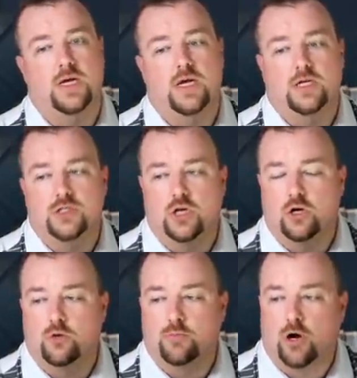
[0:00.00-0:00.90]

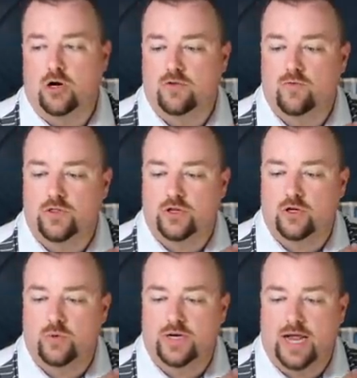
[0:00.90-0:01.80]
So part of what they're
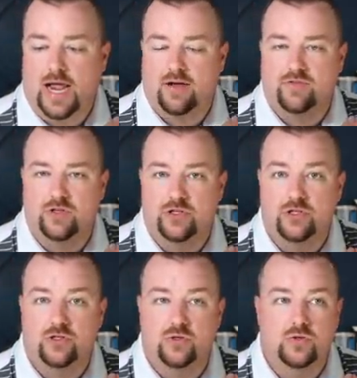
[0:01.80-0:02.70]
going to have to
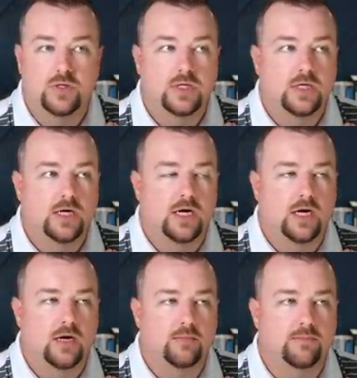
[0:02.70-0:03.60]
do,
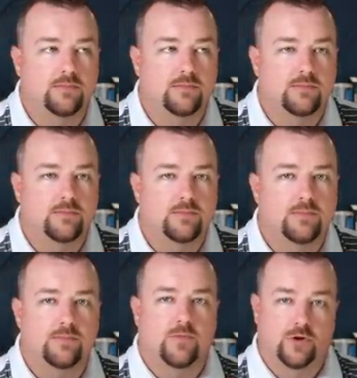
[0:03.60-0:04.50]

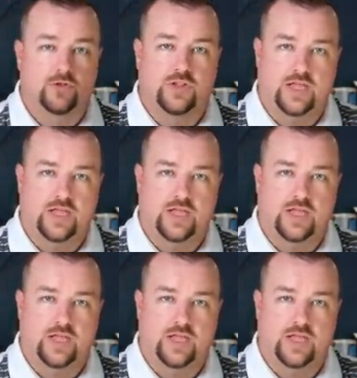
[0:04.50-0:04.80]
they're going